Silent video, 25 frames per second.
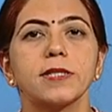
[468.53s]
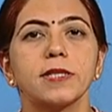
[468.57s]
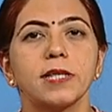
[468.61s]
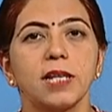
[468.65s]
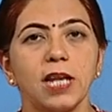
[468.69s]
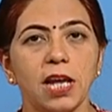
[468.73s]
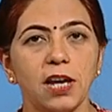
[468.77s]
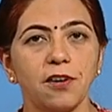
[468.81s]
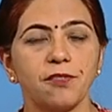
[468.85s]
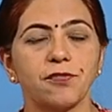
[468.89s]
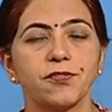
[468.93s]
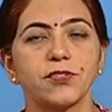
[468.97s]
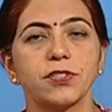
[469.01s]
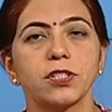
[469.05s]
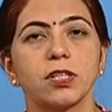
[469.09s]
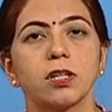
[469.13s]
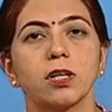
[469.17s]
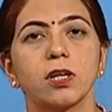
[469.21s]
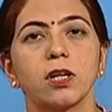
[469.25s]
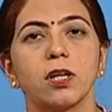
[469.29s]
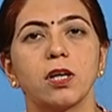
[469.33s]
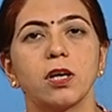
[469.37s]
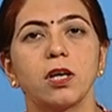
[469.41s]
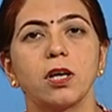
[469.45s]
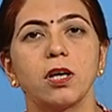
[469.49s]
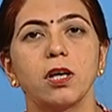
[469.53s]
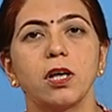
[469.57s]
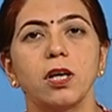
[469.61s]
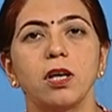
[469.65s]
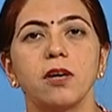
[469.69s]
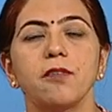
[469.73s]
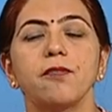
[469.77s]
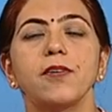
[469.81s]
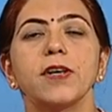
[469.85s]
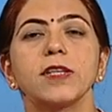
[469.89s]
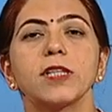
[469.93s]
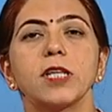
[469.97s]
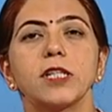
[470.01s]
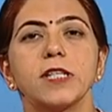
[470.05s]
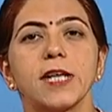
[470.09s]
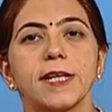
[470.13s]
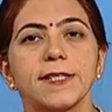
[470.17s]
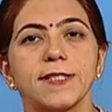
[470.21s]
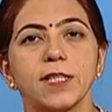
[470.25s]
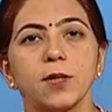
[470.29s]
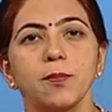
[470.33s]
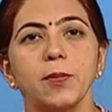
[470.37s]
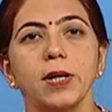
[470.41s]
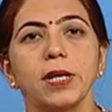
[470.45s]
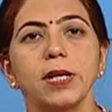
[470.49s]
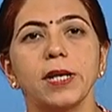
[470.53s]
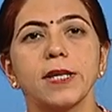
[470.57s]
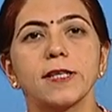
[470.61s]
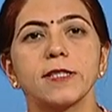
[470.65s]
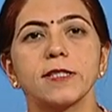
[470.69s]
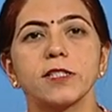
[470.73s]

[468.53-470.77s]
left. When the decimal is